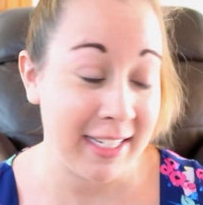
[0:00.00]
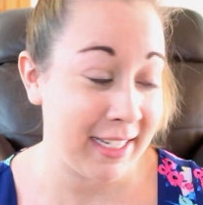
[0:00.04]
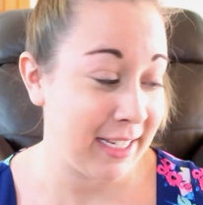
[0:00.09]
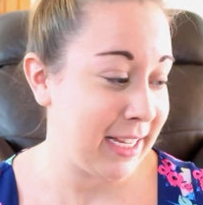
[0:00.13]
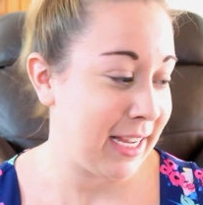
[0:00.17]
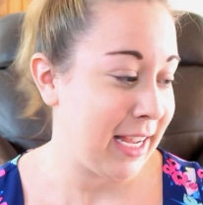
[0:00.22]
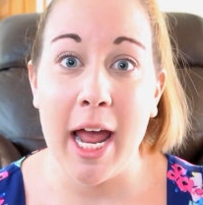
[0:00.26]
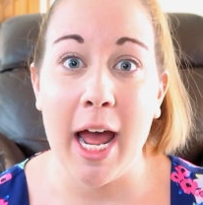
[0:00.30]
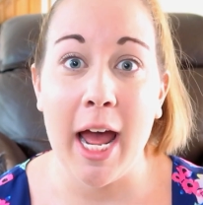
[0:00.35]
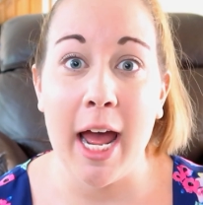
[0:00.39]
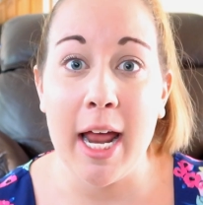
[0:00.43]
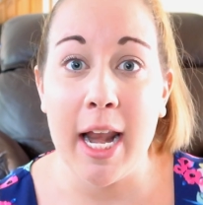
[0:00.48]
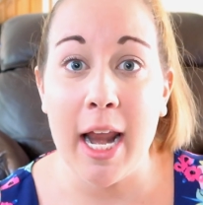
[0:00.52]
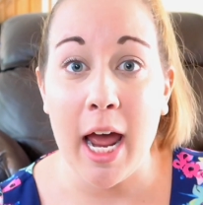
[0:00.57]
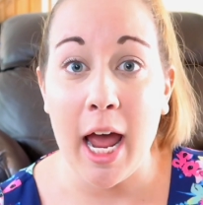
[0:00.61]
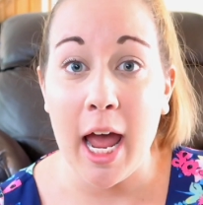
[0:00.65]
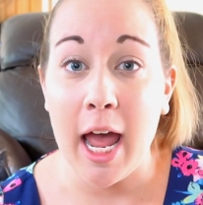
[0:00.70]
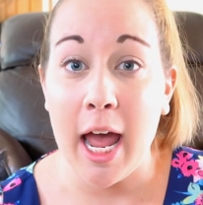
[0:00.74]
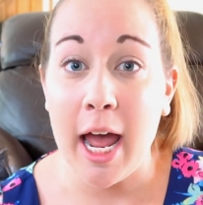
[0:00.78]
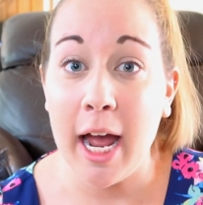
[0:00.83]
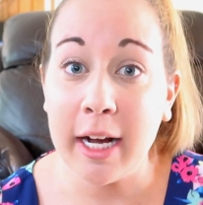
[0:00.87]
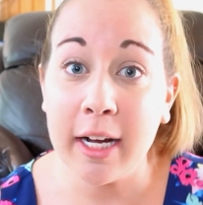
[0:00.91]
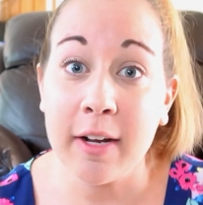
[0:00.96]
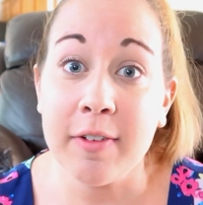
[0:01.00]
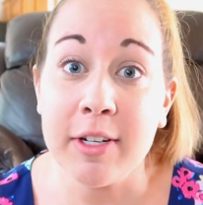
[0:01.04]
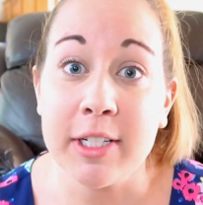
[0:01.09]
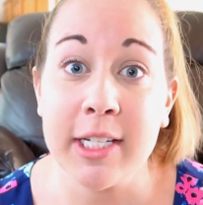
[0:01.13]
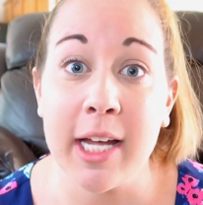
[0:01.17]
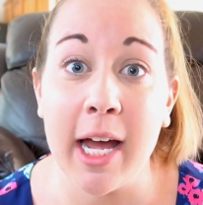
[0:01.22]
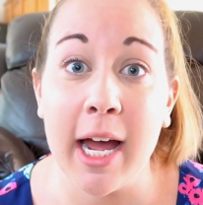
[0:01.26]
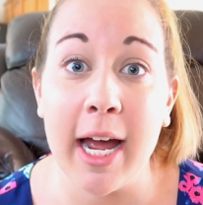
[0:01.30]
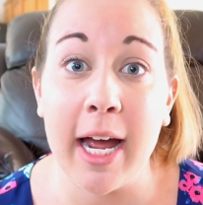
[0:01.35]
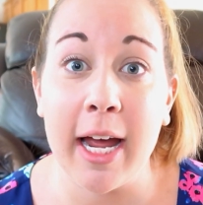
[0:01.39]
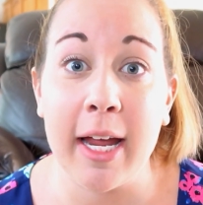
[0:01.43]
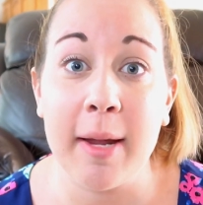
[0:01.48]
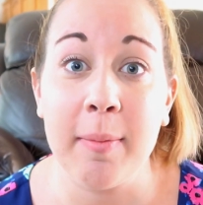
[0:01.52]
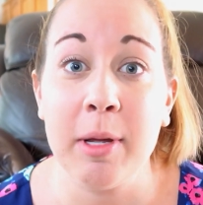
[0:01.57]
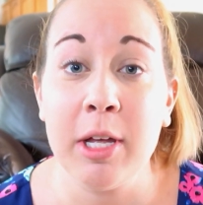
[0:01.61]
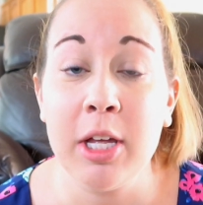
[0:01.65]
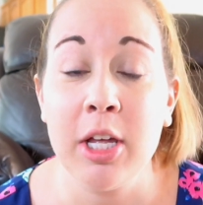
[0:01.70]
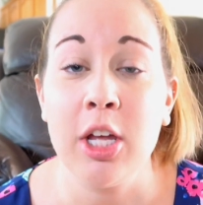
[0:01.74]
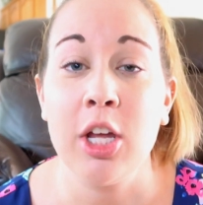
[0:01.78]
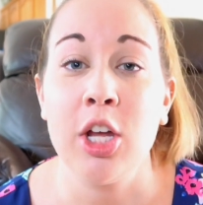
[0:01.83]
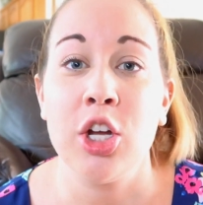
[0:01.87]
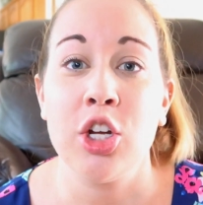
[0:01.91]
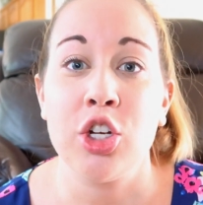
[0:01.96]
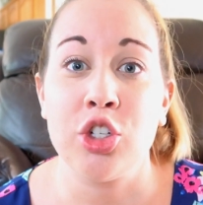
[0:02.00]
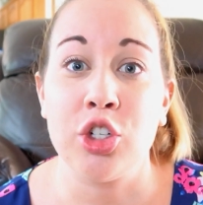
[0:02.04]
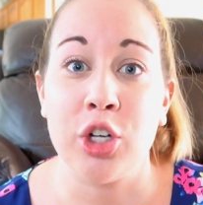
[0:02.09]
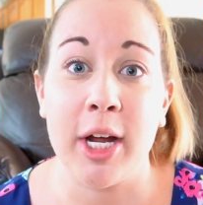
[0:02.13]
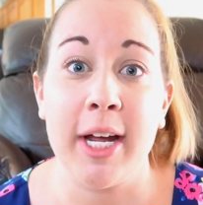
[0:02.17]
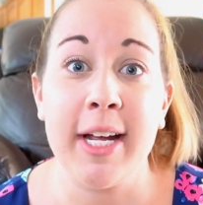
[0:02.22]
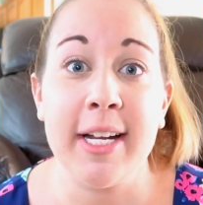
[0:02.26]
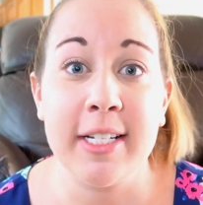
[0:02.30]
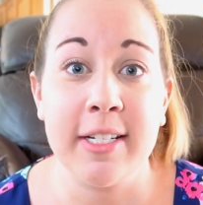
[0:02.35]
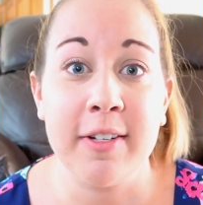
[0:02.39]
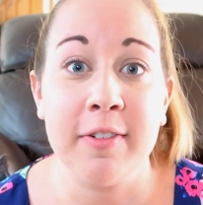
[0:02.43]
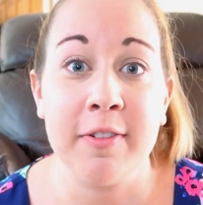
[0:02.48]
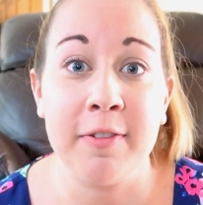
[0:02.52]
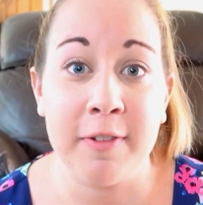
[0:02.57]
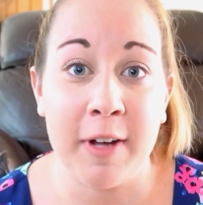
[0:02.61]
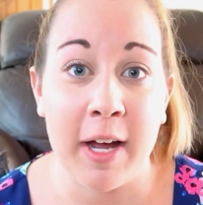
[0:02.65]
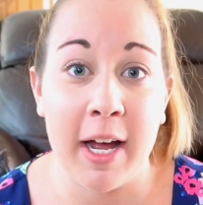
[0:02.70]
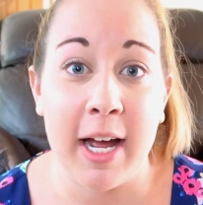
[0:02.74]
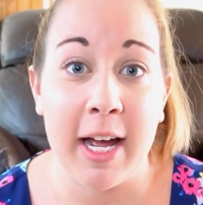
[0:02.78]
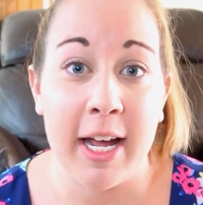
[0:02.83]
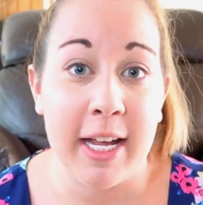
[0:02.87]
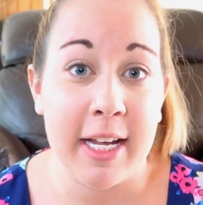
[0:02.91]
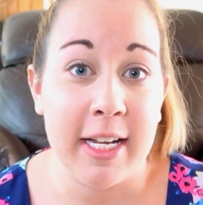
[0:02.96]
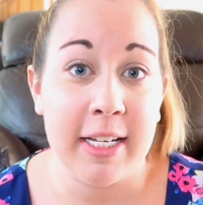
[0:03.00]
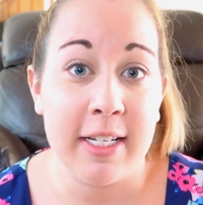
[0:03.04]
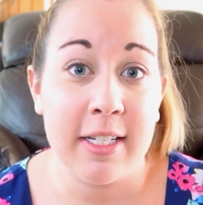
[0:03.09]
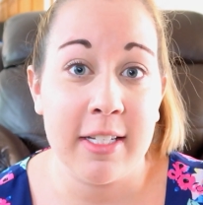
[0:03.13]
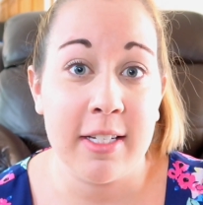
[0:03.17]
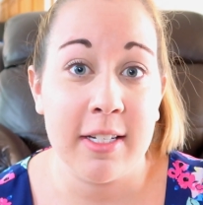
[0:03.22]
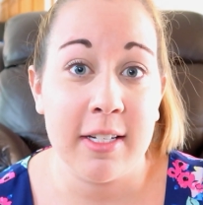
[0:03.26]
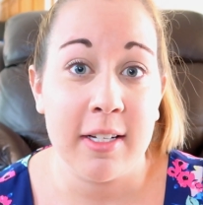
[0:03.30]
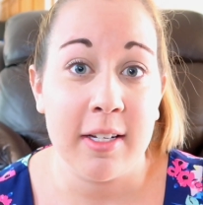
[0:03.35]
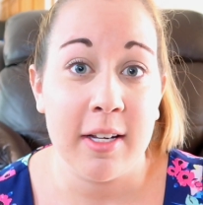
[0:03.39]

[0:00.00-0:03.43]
I had a heck of a time trying to find